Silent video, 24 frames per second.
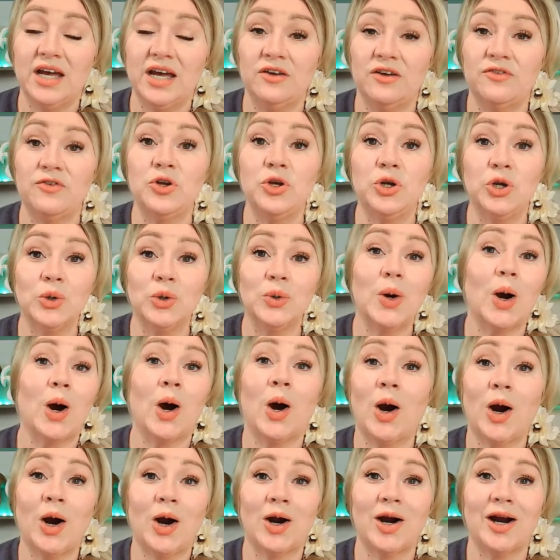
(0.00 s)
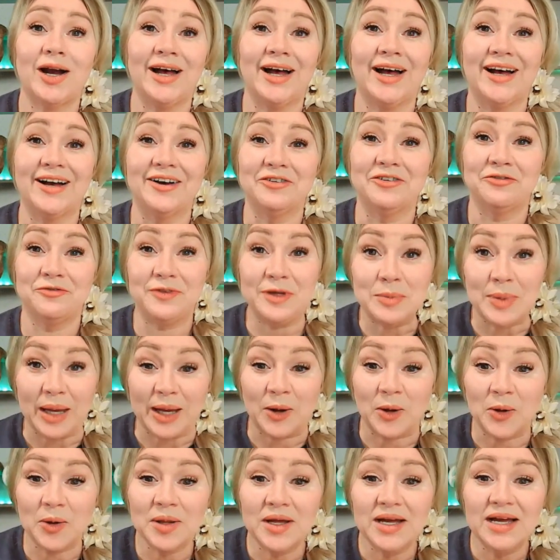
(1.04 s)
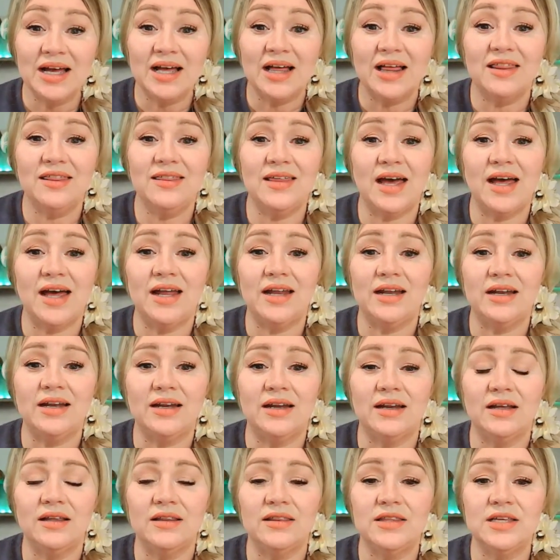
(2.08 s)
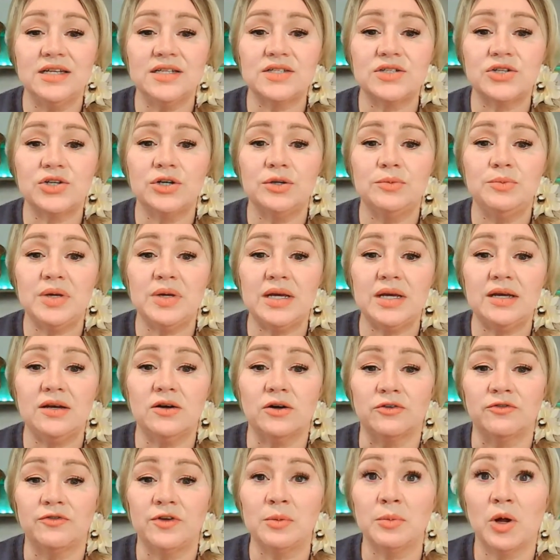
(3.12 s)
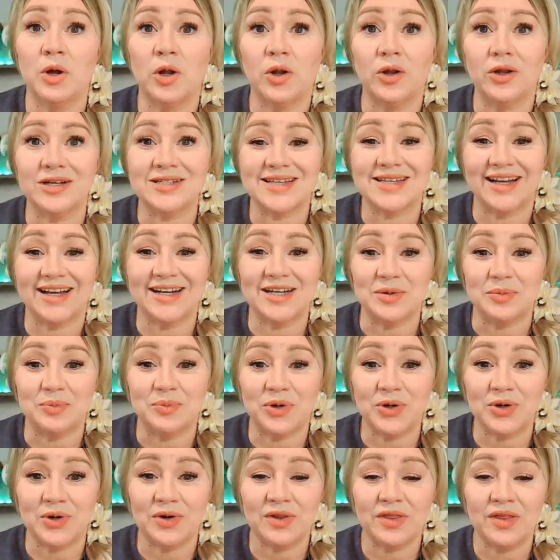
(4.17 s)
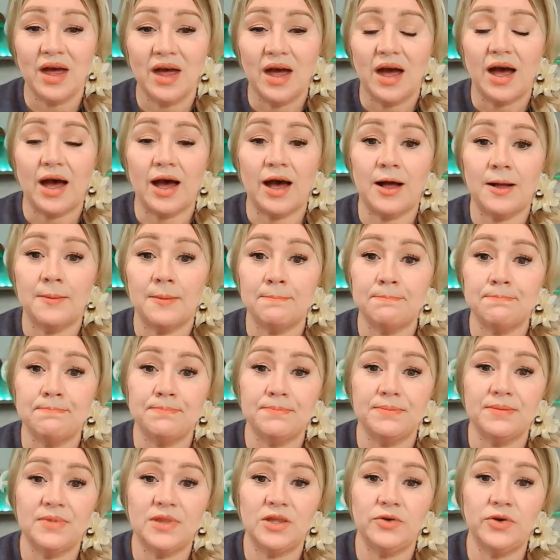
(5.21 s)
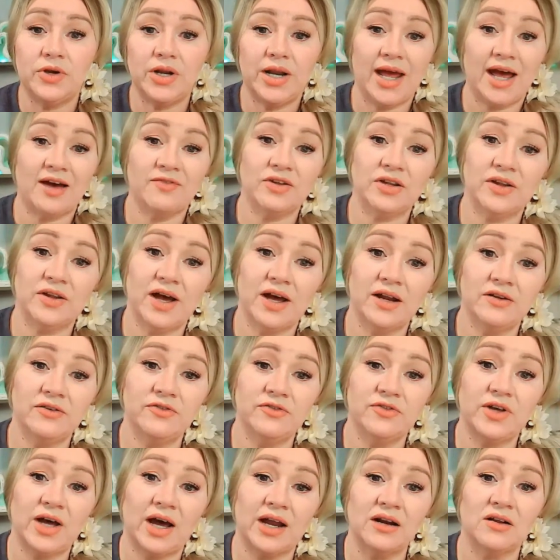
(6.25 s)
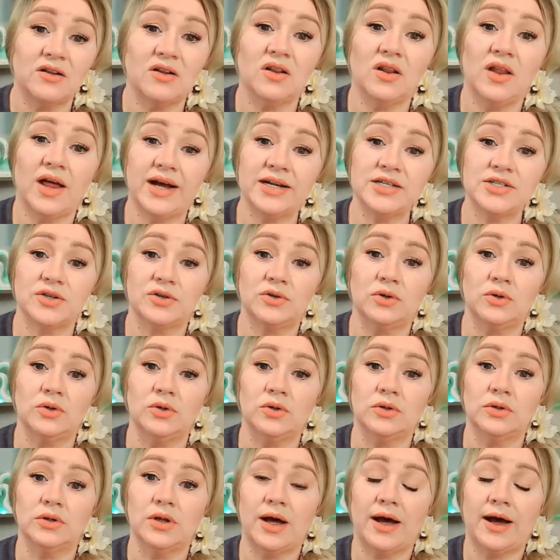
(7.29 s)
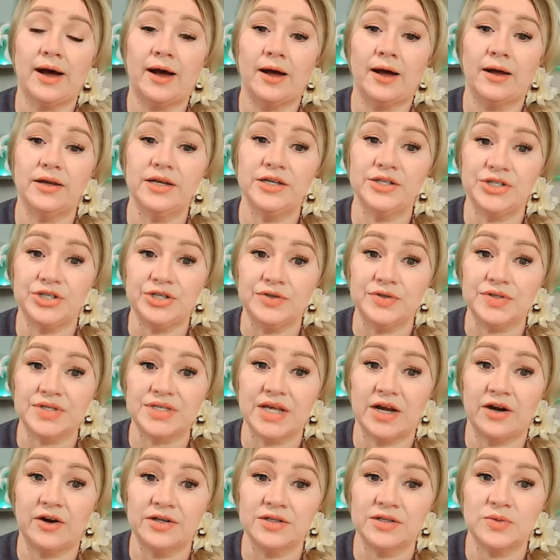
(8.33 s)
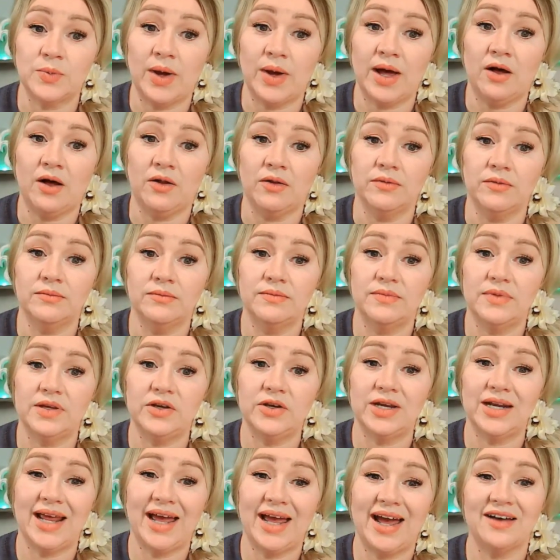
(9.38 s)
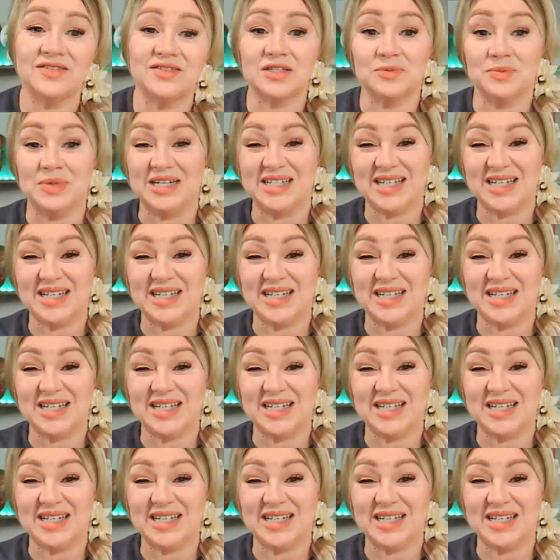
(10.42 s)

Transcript: if you are a female, then this could be, or female assigned at birth. You could have a lot of gynecological issues there as well. You can have some